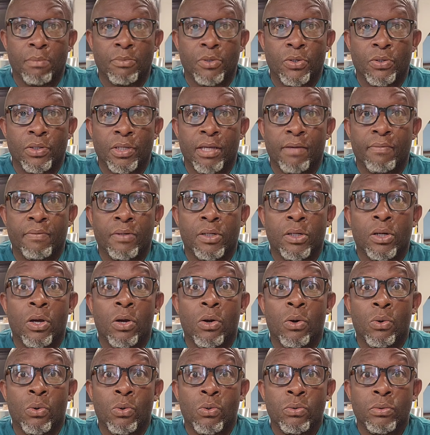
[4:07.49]
I'm going to give it a
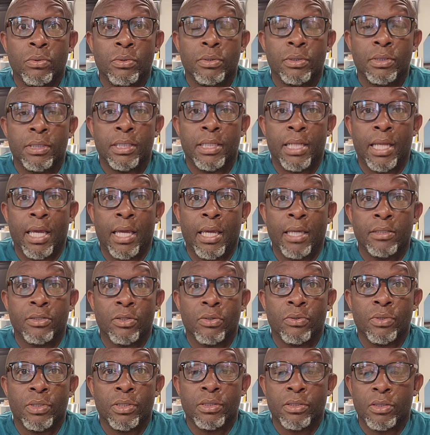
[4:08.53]
go today,
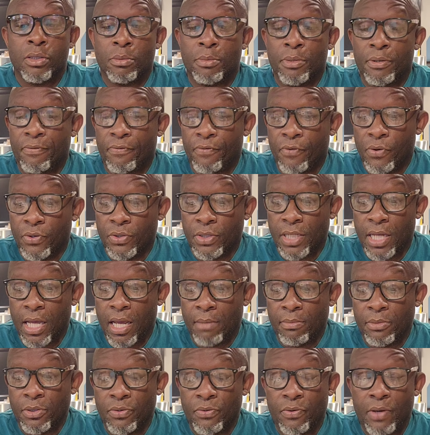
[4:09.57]
so this is going to be the first
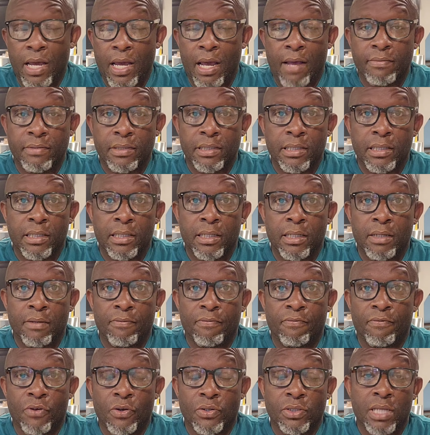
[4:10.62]
time that you guys have seen it
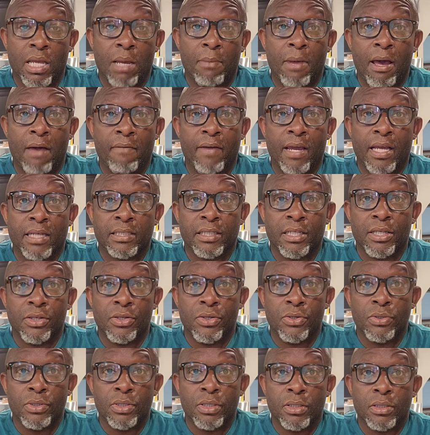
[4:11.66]
and the first time I've actually
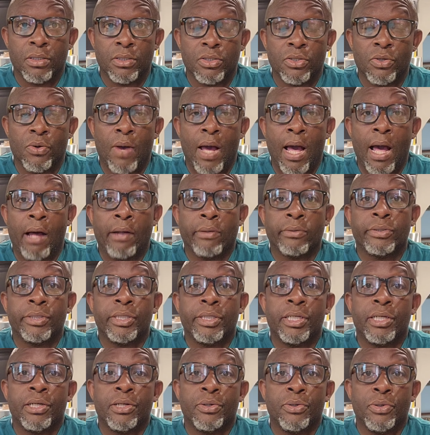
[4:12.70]
used it, and so I'll
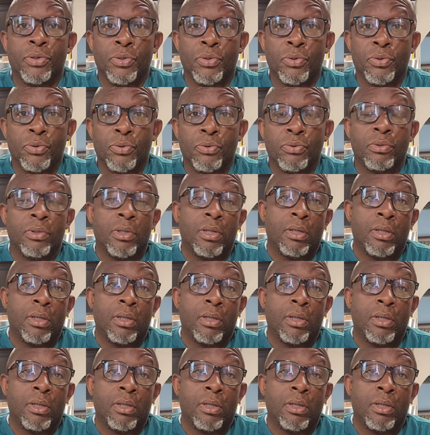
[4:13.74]
tell you